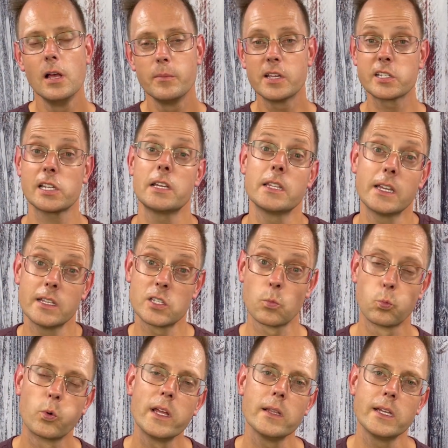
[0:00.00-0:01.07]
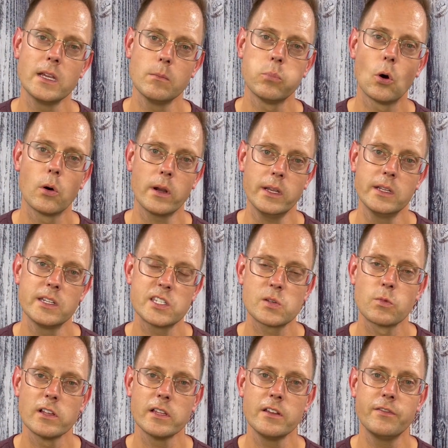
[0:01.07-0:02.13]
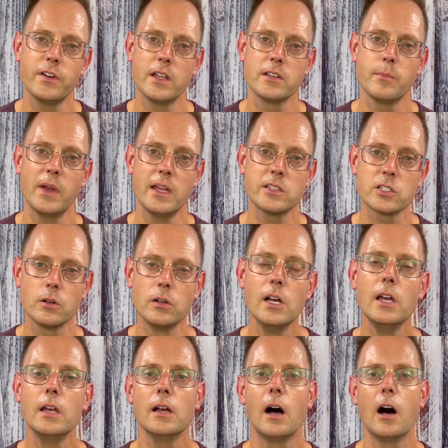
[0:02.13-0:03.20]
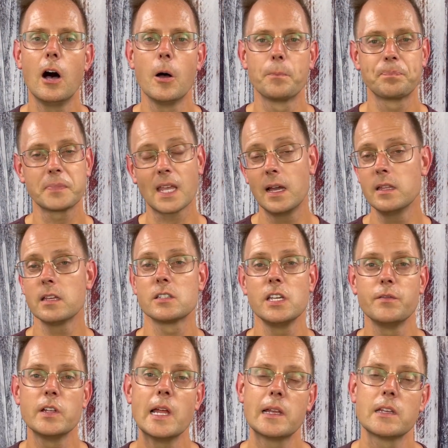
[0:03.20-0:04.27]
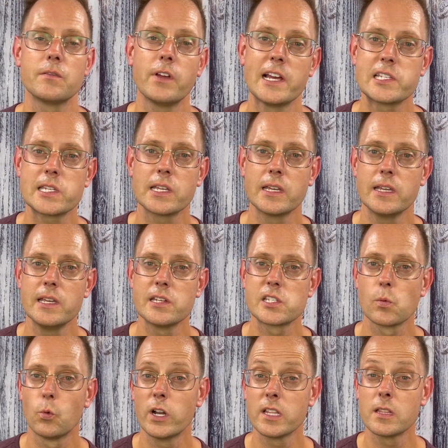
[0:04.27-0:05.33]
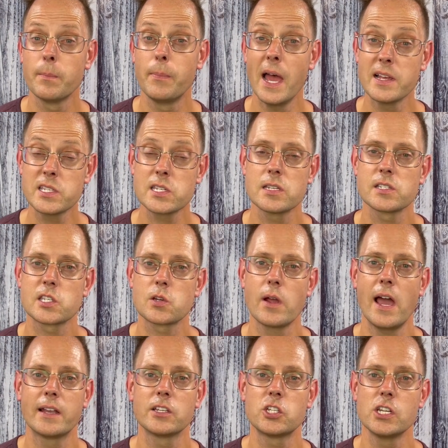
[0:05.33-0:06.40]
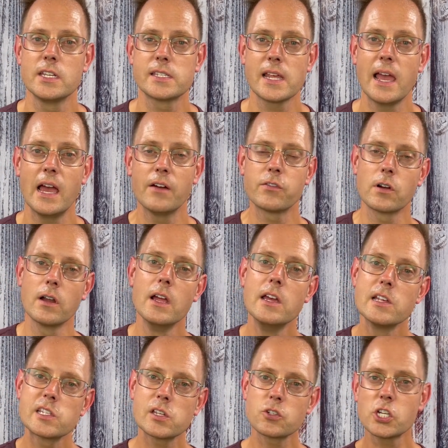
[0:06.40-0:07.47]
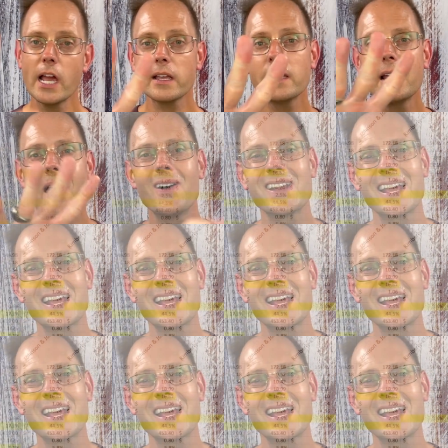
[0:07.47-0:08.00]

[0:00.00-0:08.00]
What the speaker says: because I think it's really important. It's really fundamental. I think dividend investing is one of the best strategies ever. So check it out